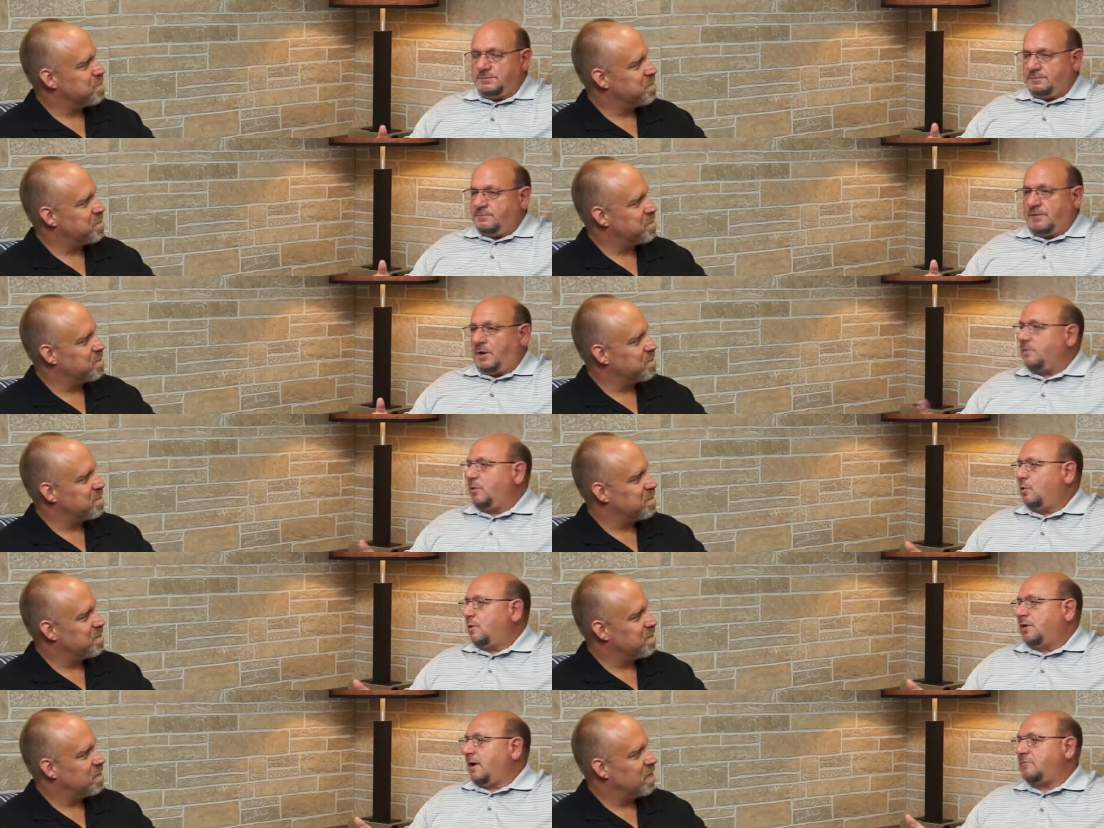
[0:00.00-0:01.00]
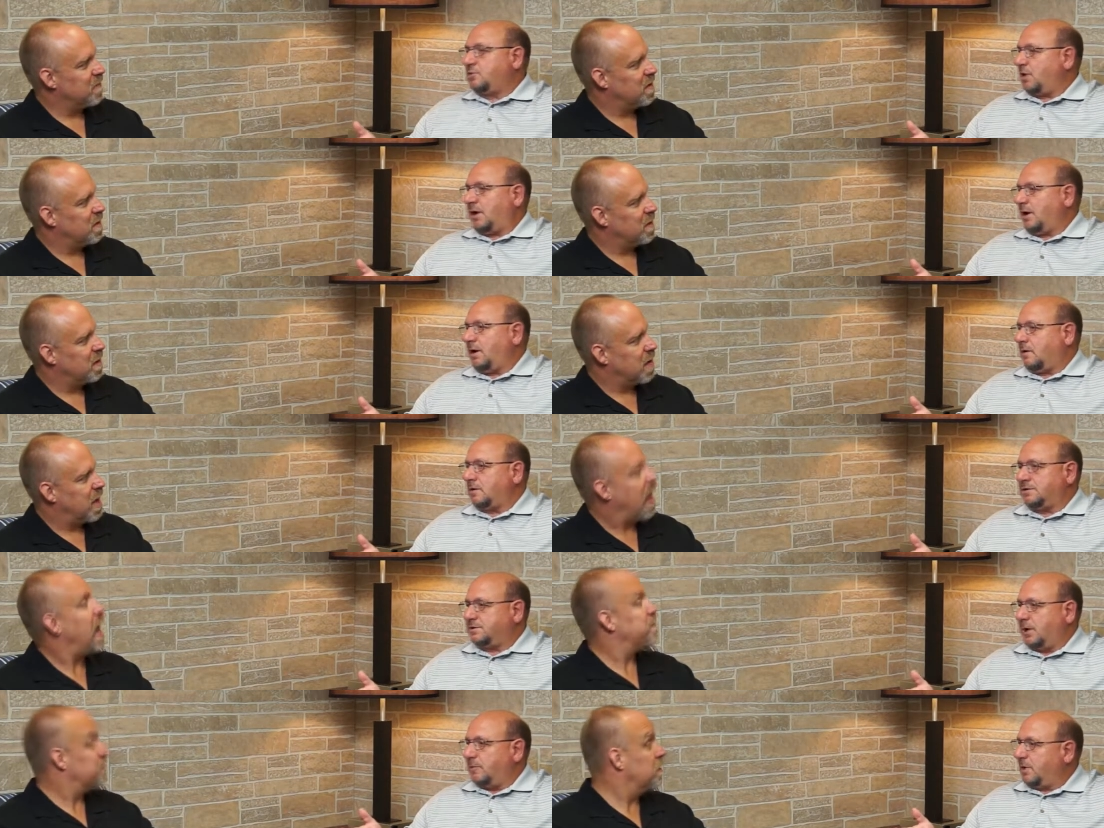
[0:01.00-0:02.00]
Speaker 1: and be willing to have them shot down.
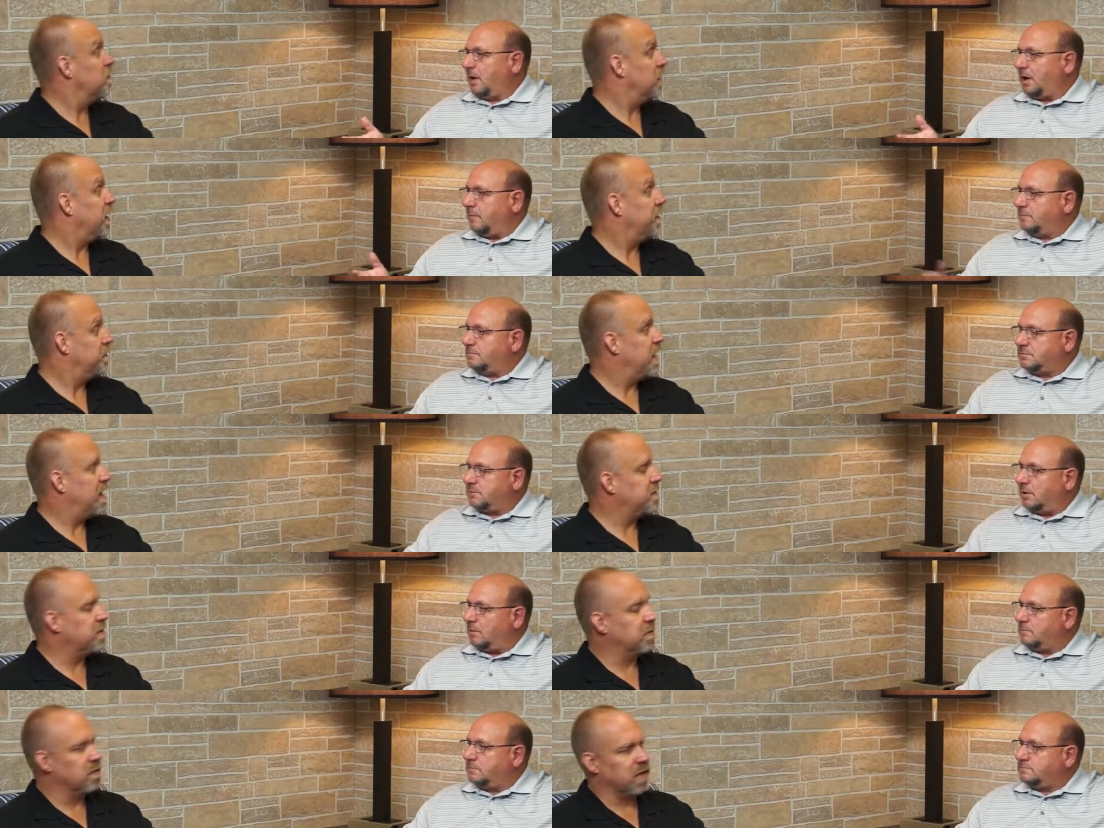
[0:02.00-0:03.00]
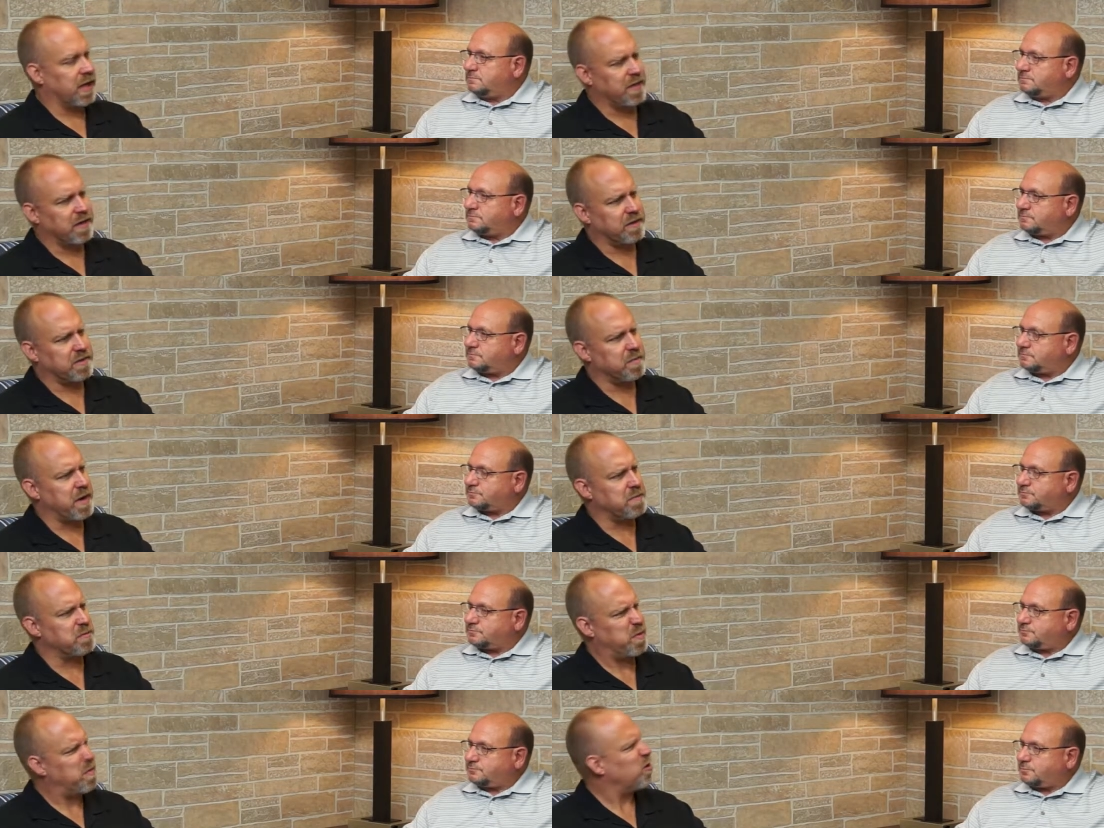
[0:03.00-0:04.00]
absolutely,
Speaker 2: absolutely. So. I think
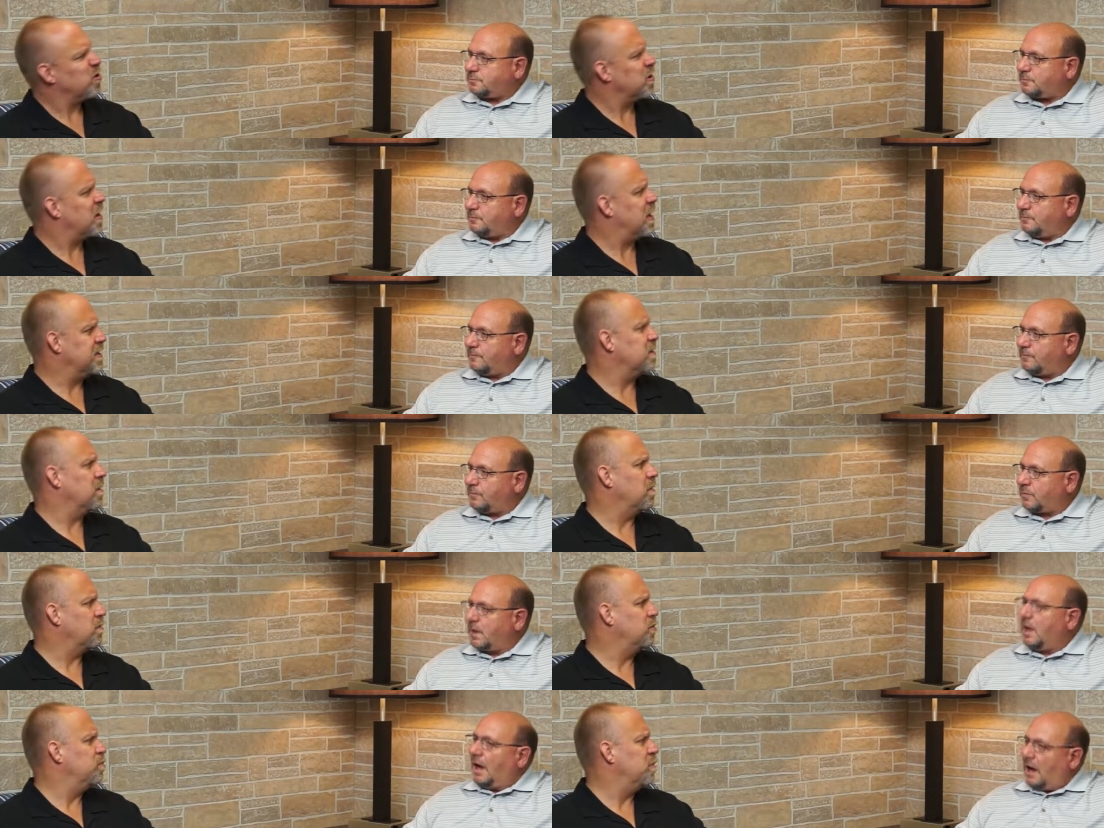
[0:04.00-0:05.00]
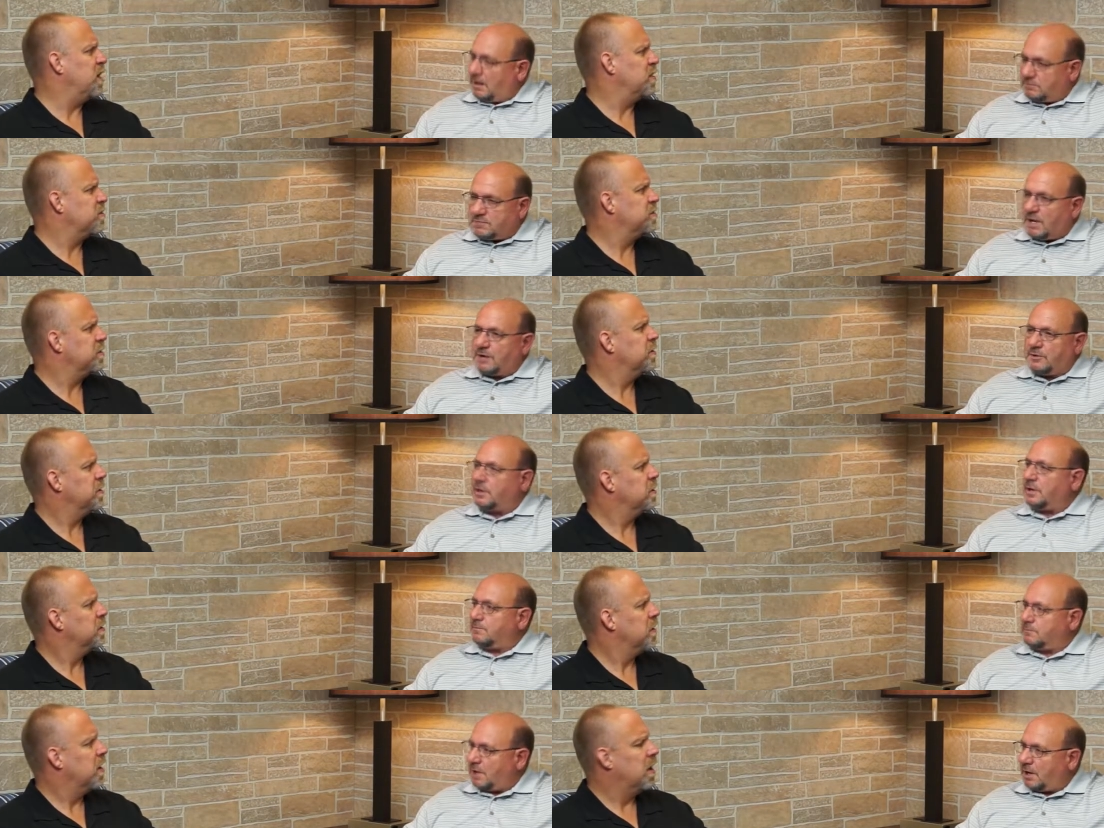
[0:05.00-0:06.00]
sometimes we personalize it a little too much. I
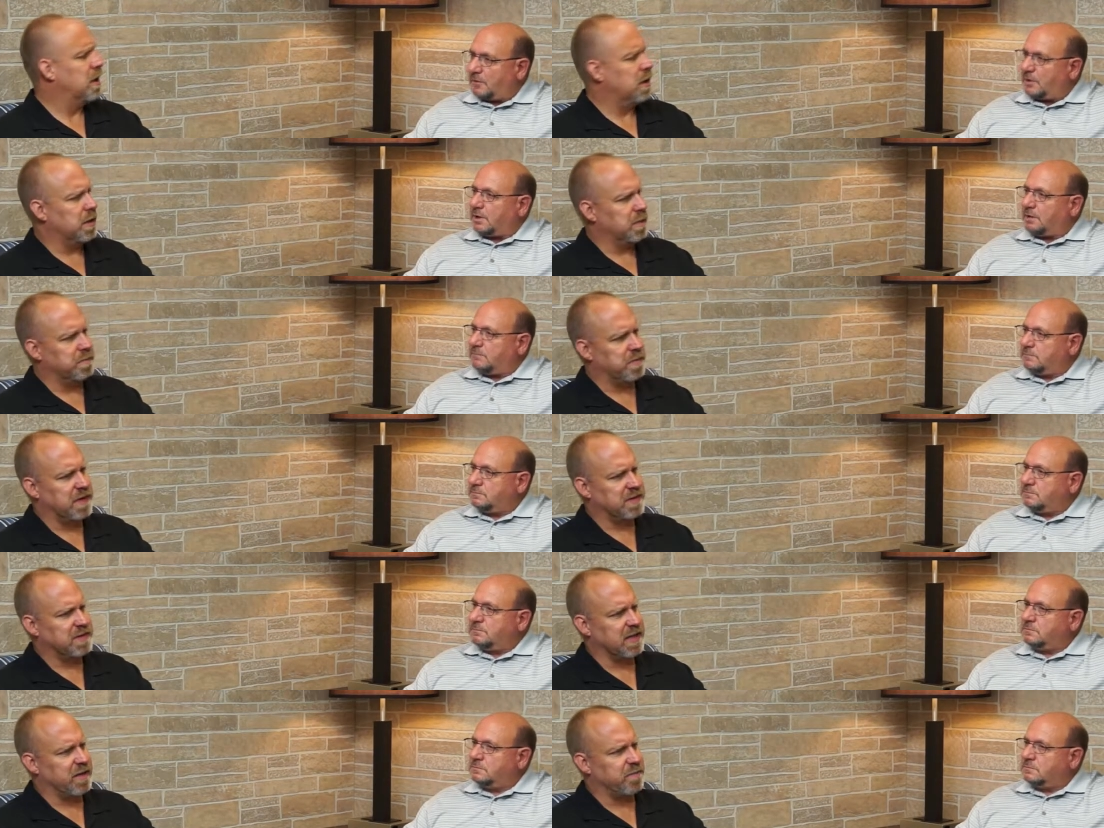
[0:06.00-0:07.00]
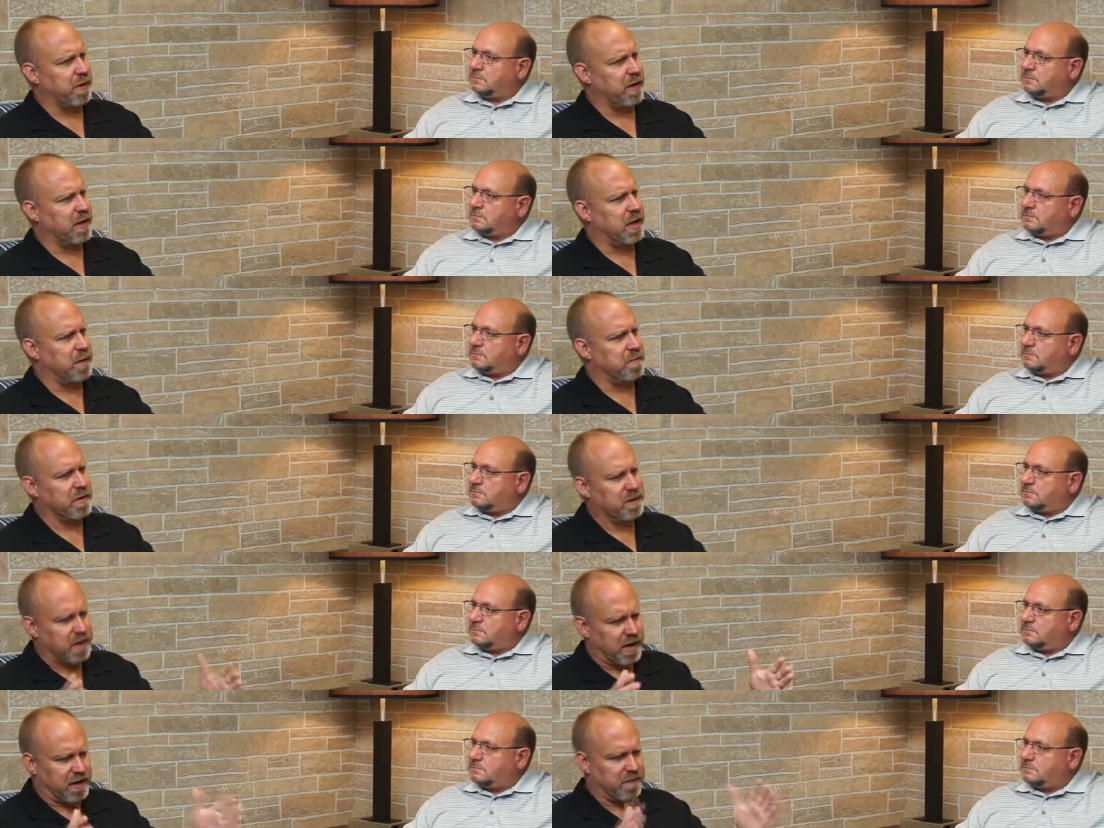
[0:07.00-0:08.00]
agree. I agree. Um, but uh, if we can keep
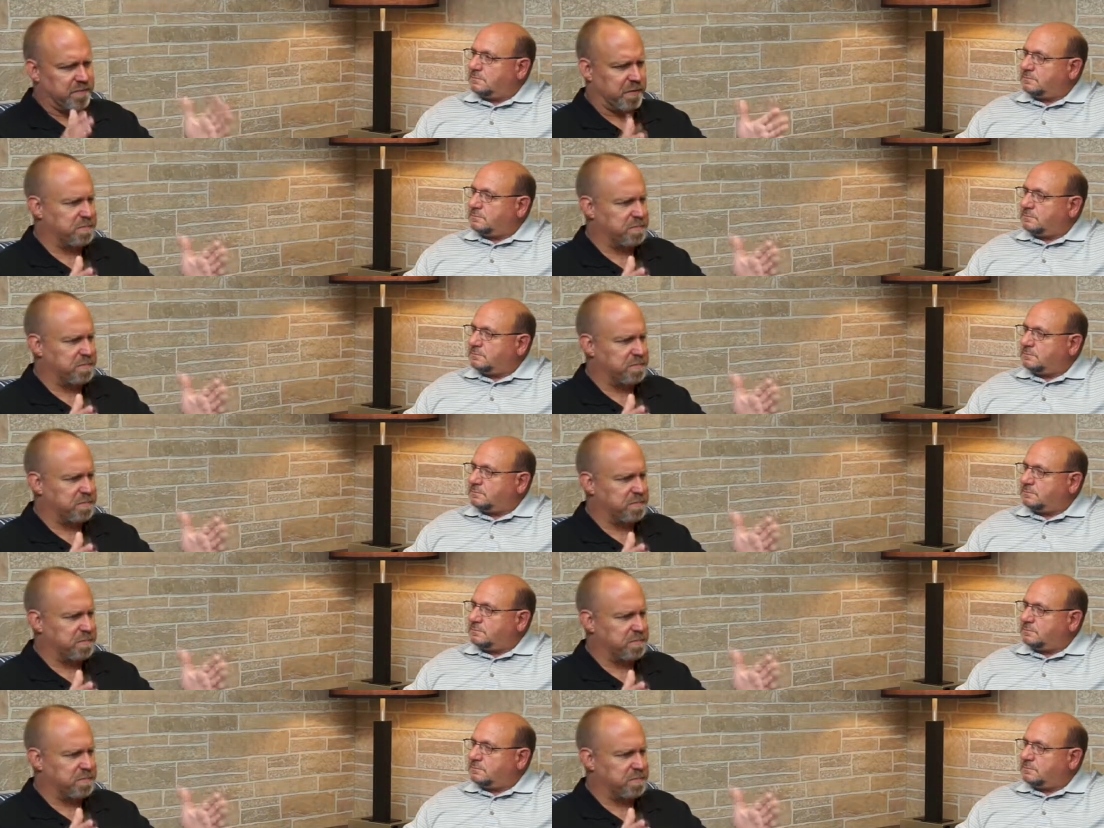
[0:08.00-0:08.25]
it kind of